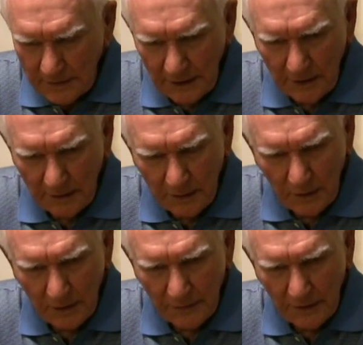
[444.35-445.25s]
10 or
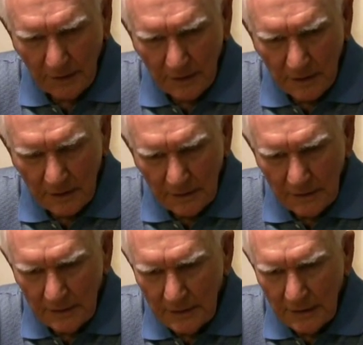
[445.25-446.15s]
12 years.
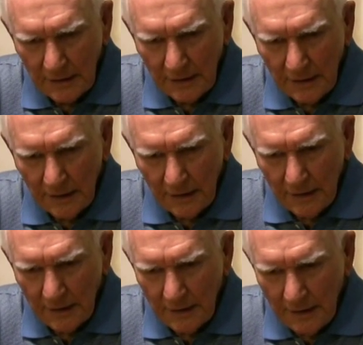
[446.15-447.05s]

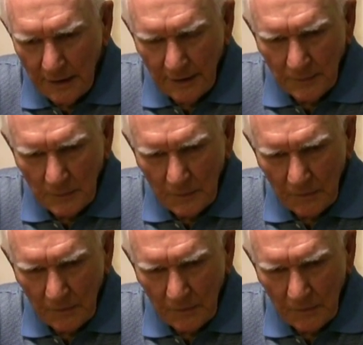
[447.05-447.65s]
And